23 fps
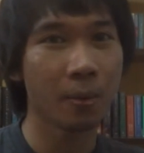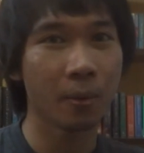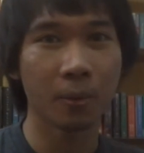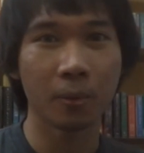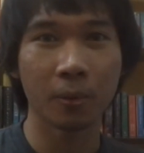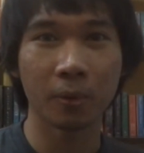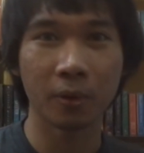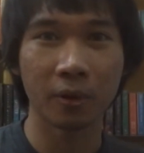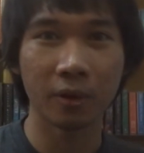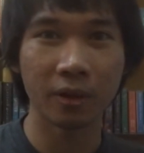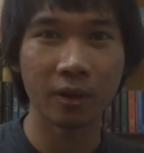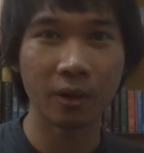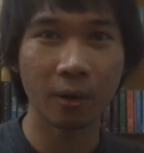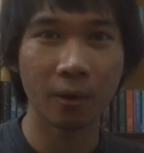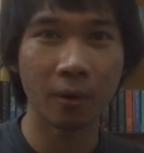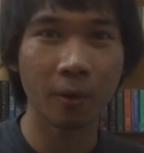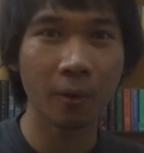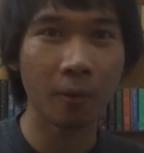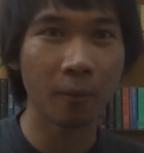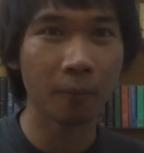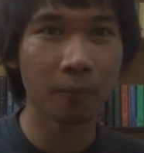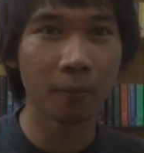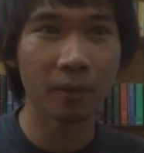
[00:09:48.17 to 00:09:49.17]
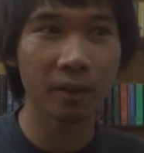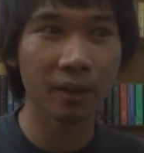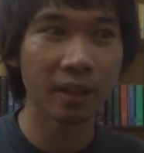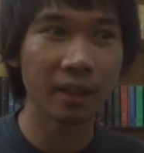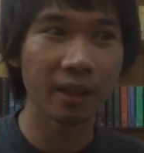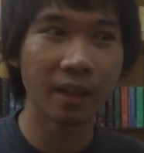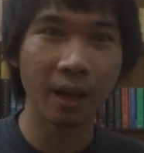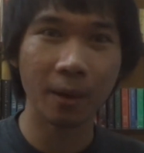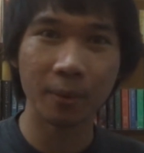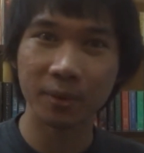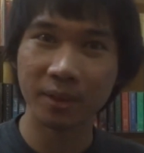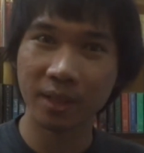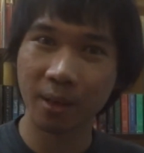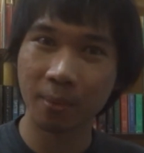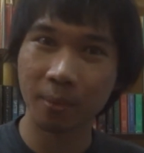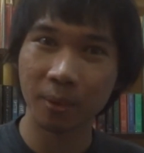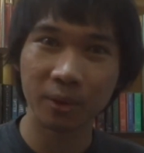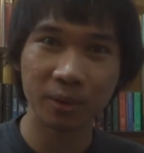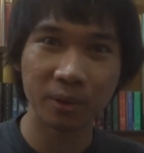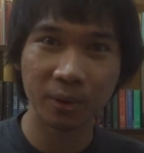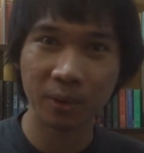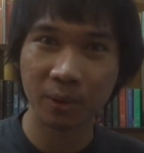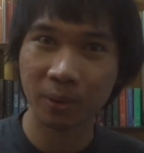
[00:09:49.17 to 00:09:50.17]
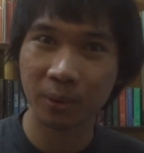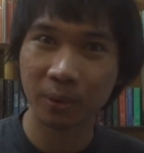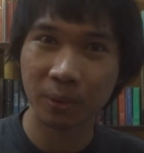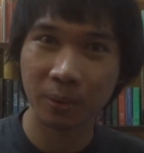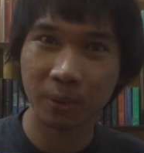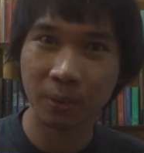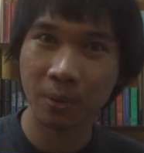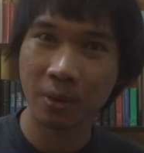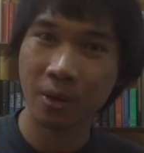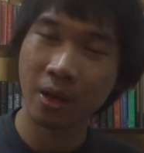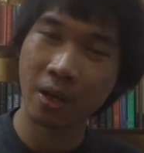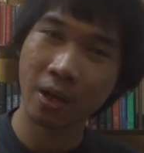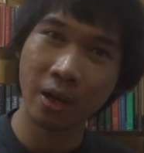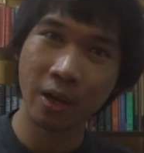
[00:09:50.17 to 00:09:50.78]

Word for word: Or, you know, hopefully I was able to, you